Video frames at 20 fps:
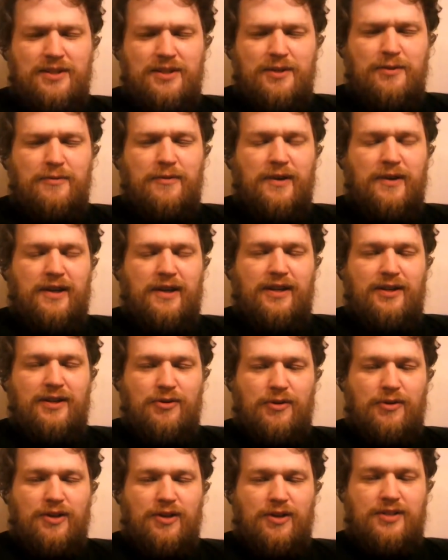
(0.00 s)
wanted to do
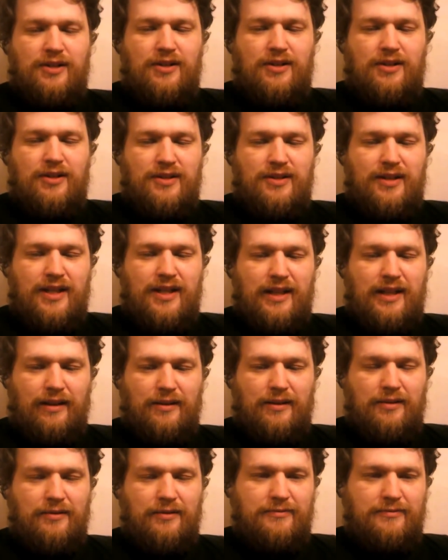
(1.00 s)
fucking
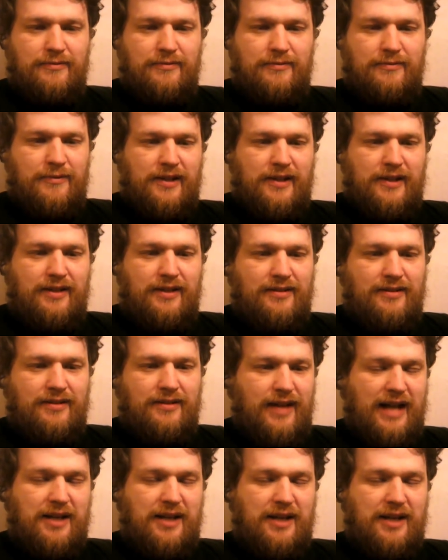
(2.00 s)
cross-continental
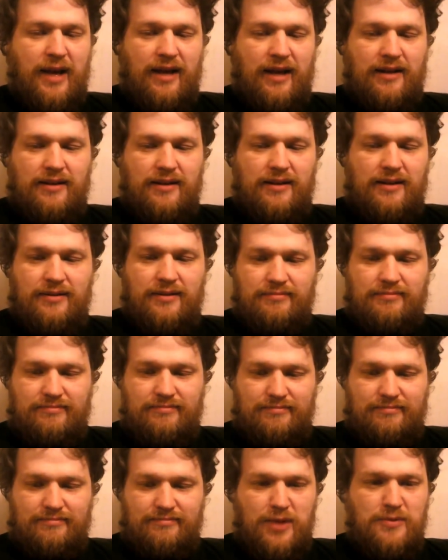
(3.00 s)
fucking a cappella
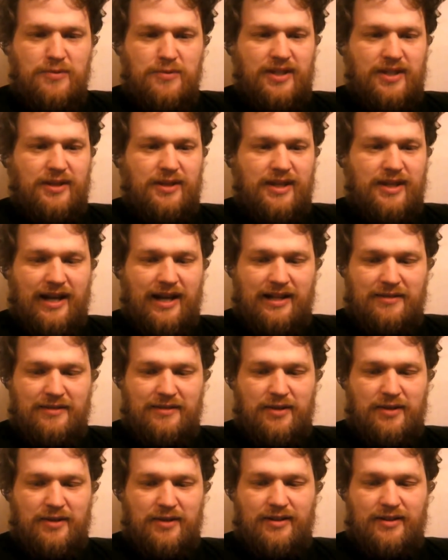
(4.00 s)
music that you hadn't
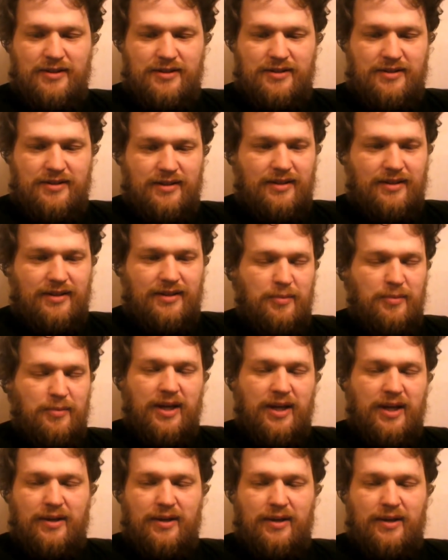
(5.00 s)
rehearsed. You
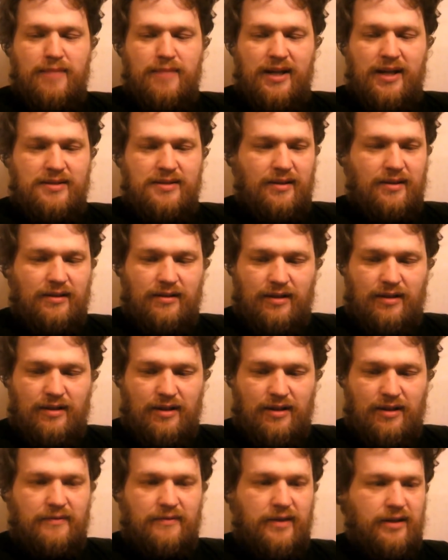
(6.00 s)
people are mental. I
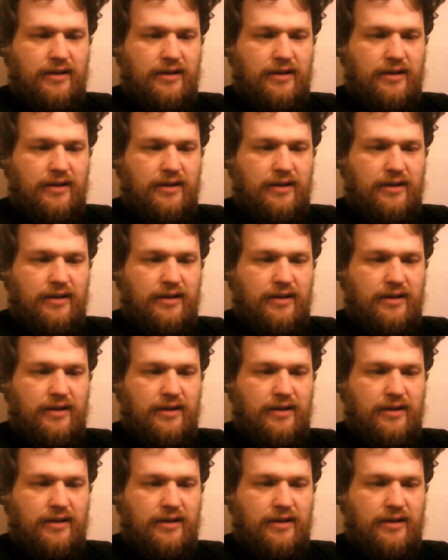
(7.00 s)
love you.